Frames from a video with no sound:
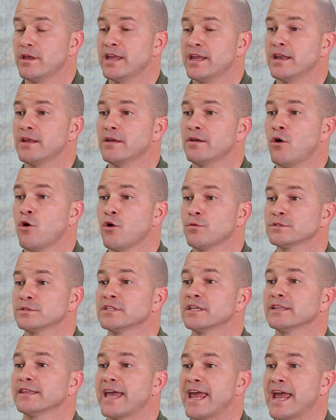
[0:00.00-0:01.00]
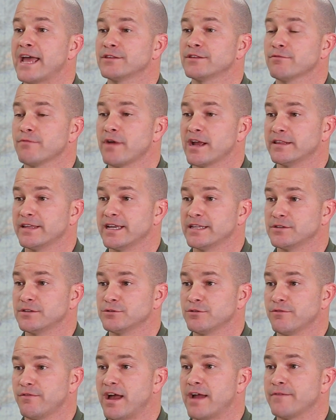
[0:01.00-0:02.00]
in hopes to land directly at the
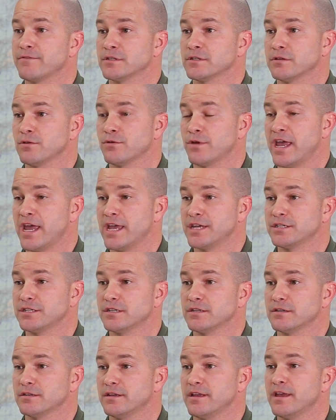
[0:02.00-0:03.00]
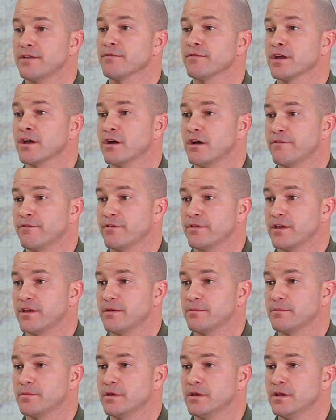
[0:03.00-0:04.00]
survivors' location and recover them.